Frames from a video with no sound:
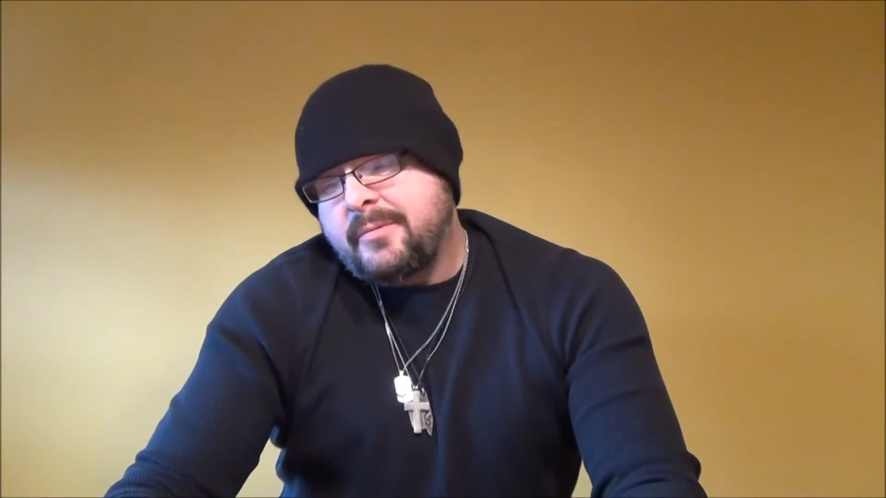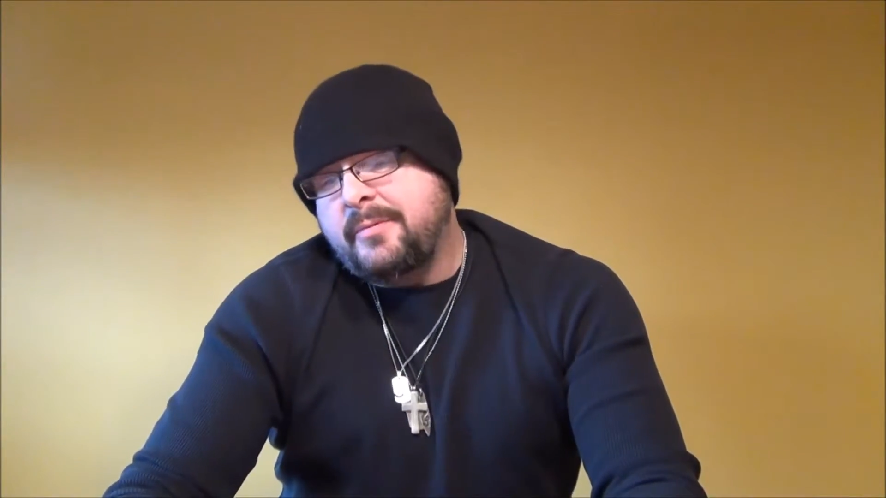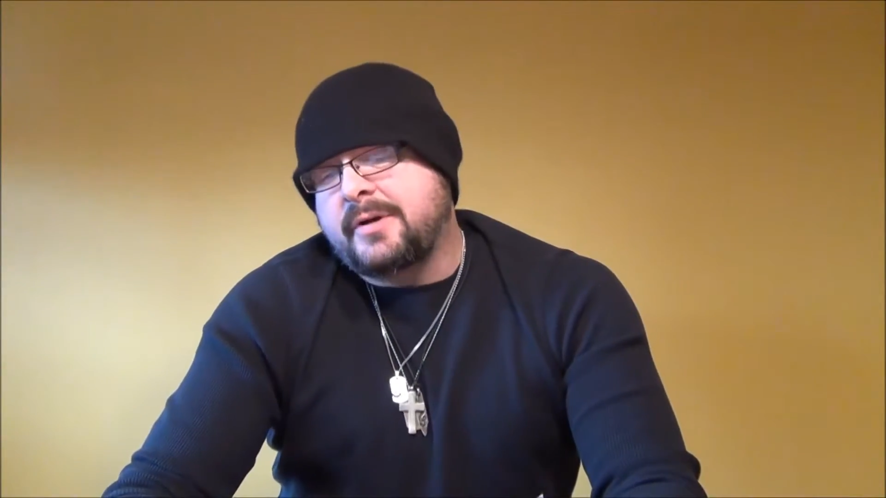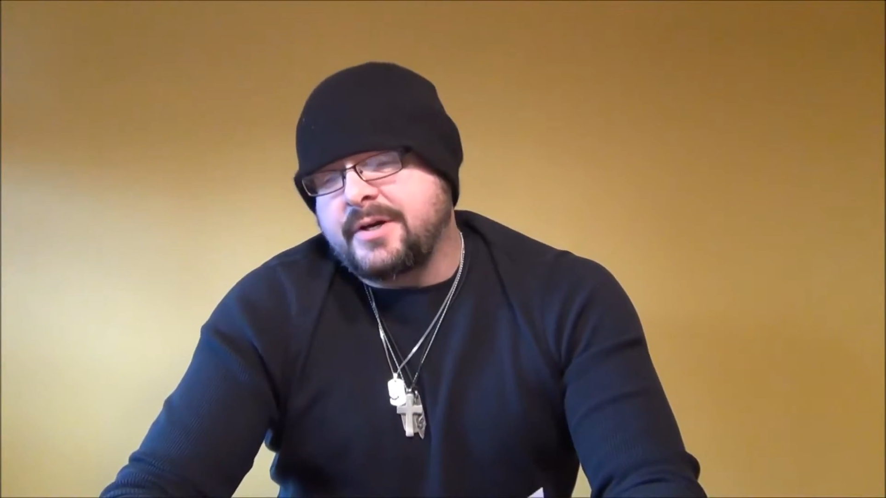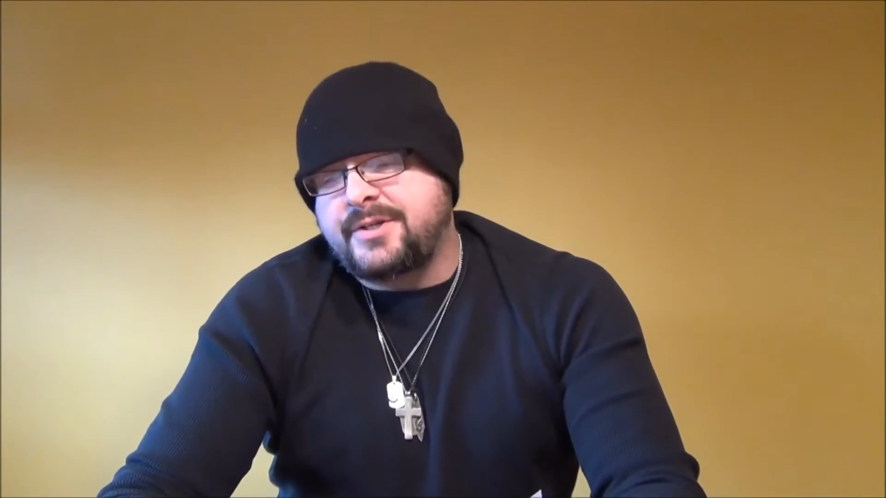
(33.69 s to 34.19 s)
at me
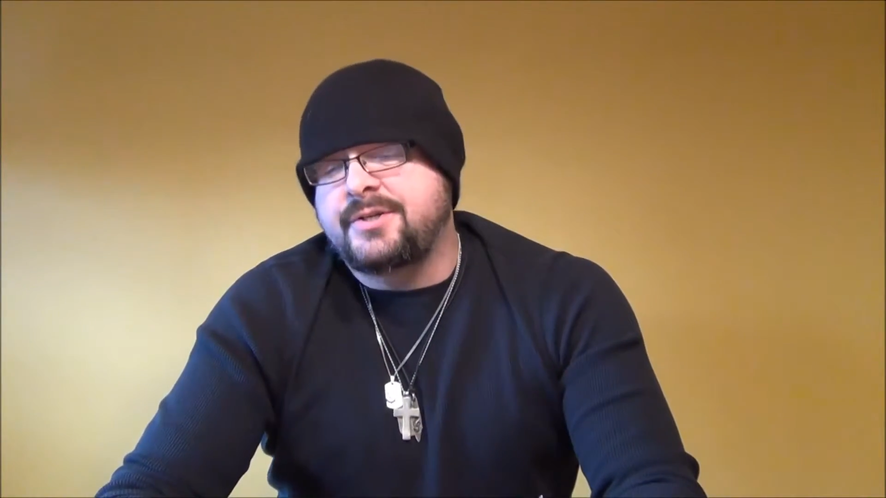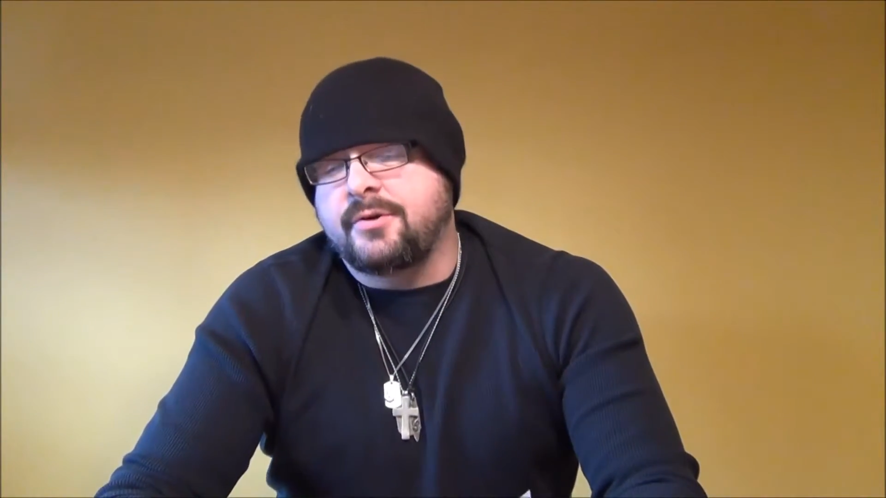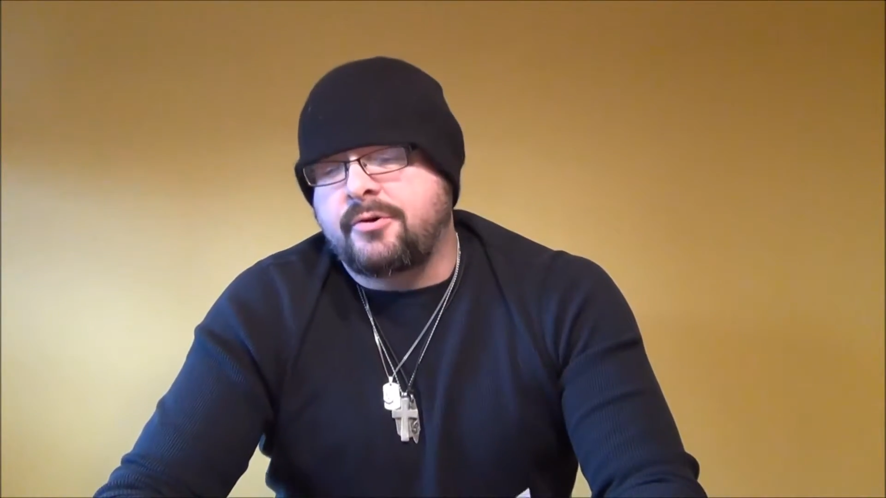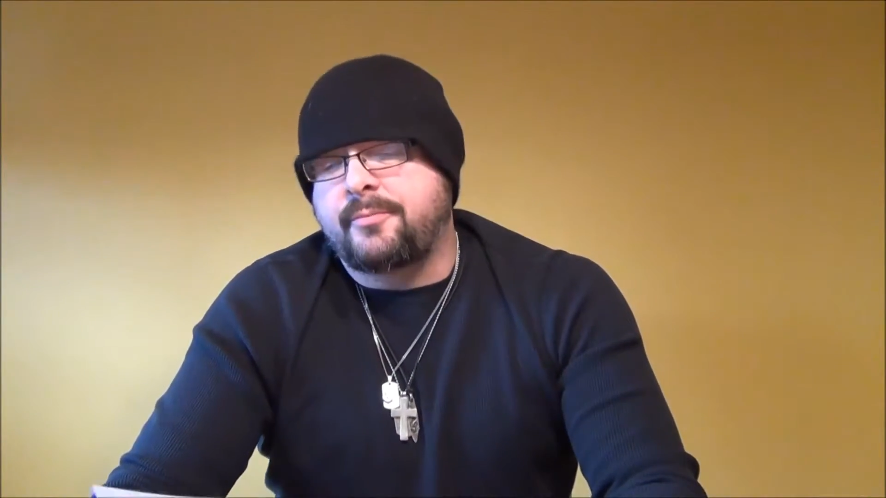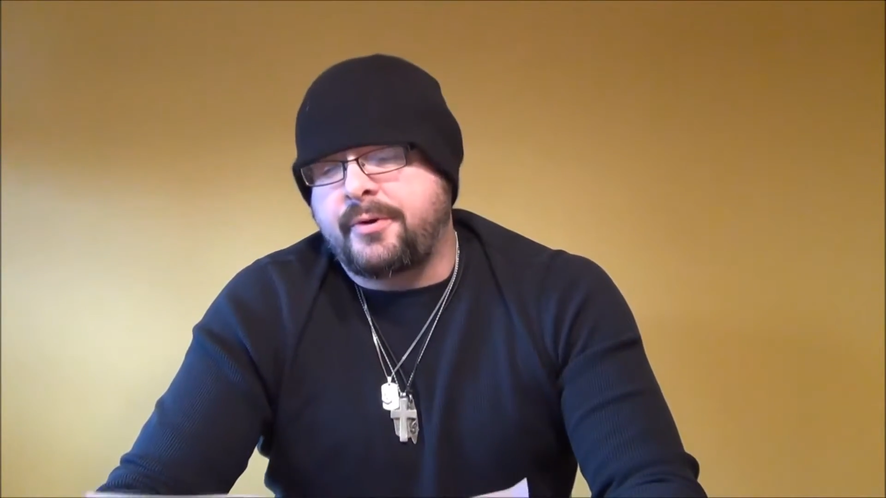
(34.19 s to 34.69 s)
because she's
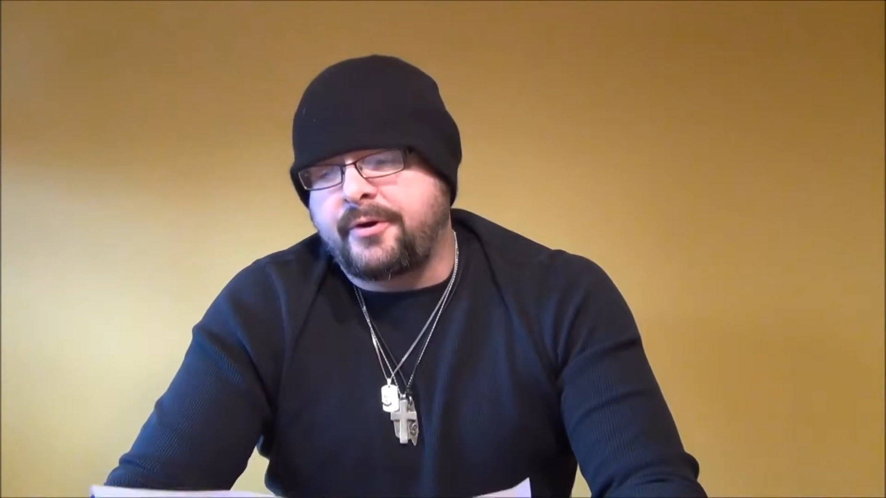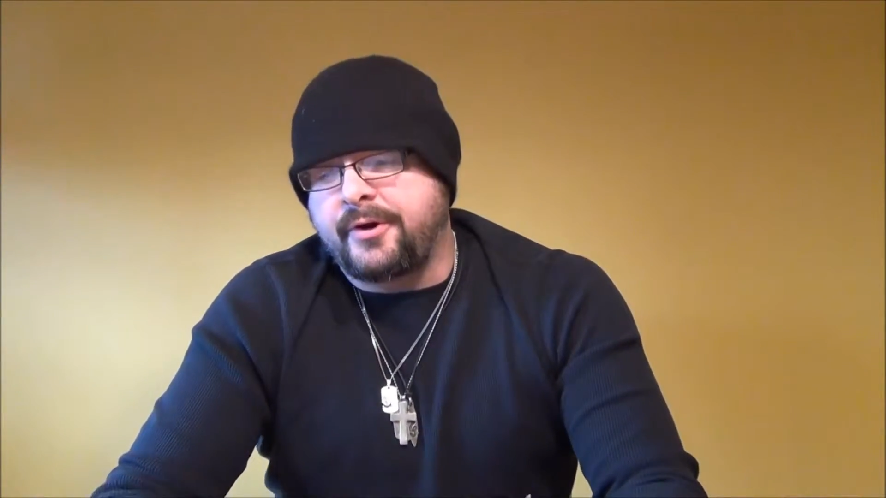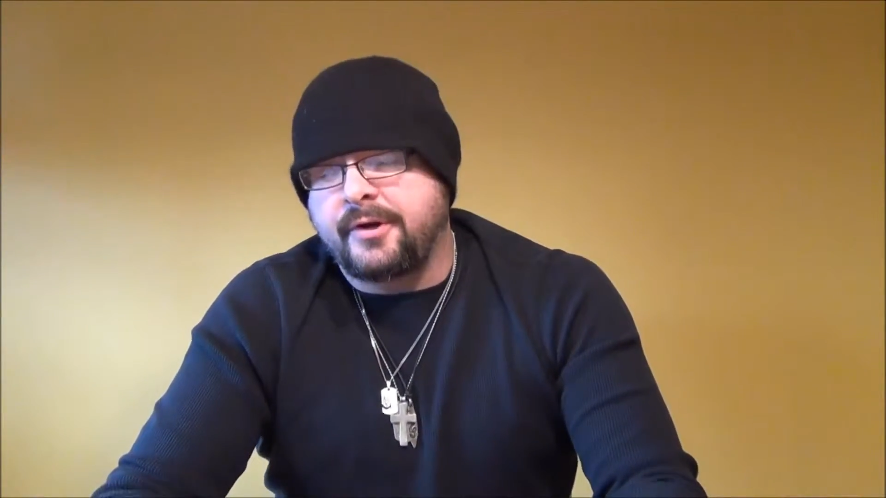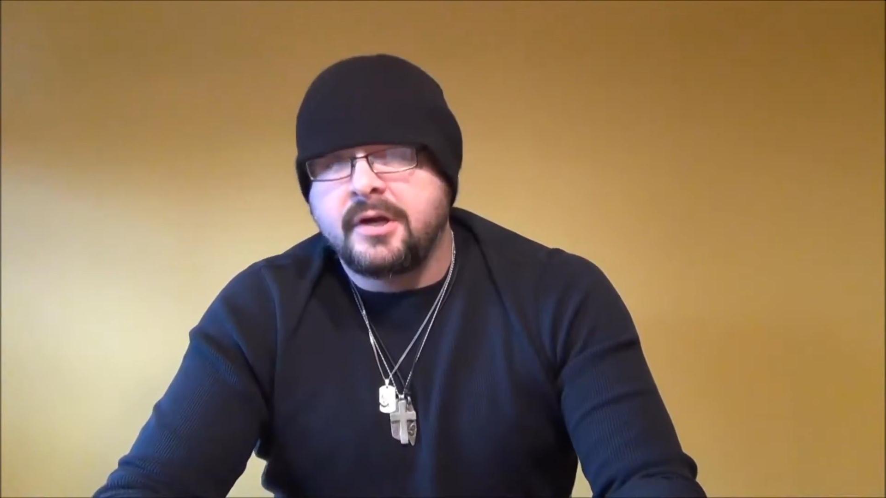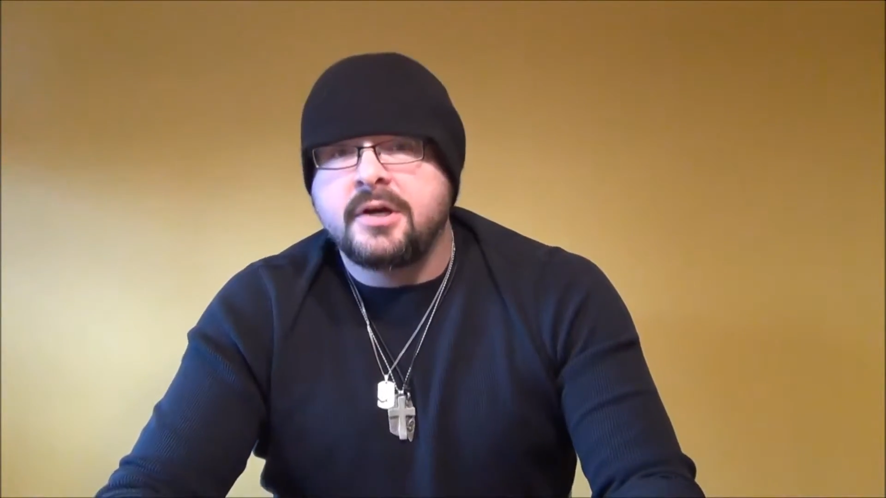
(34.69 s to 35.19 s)
on her
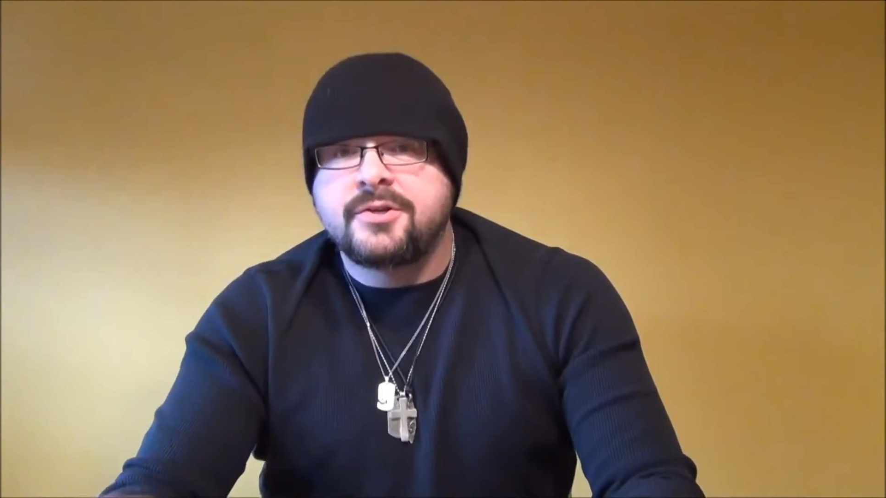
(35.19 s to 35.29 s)
period?